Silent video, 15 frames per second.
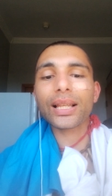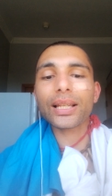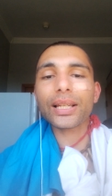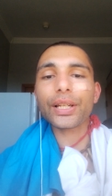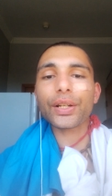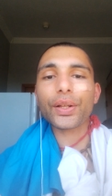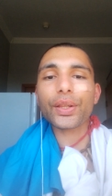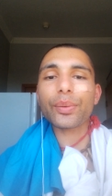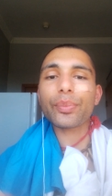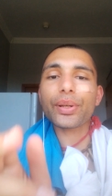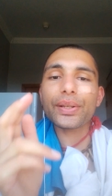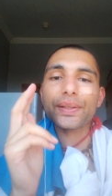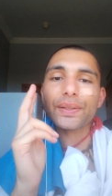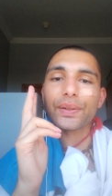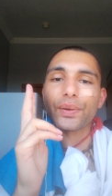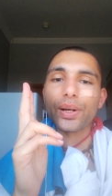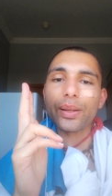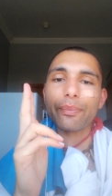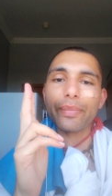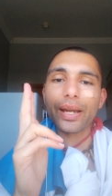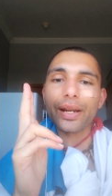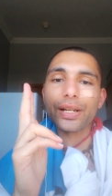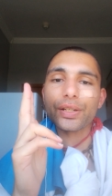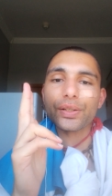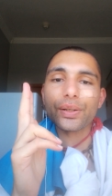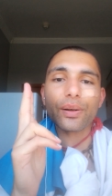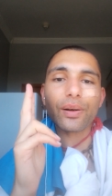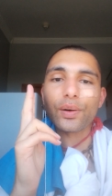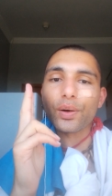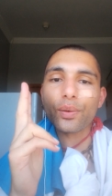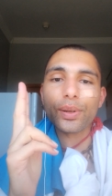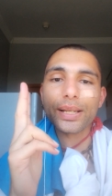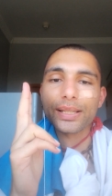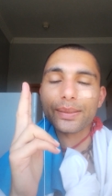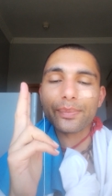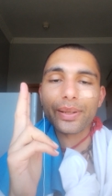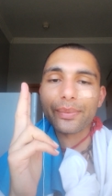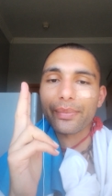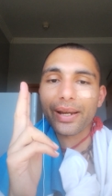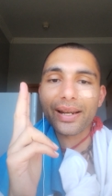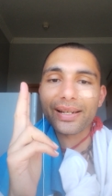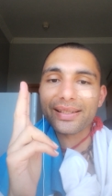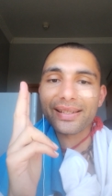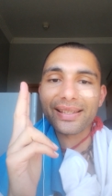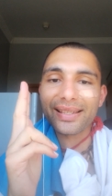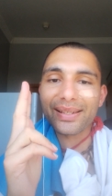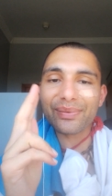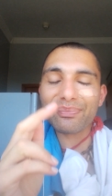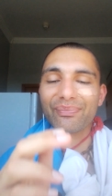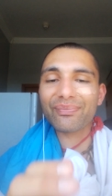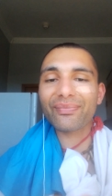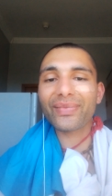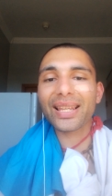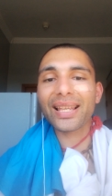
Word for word: You know, the person who I'm married to, I'll always be married to them,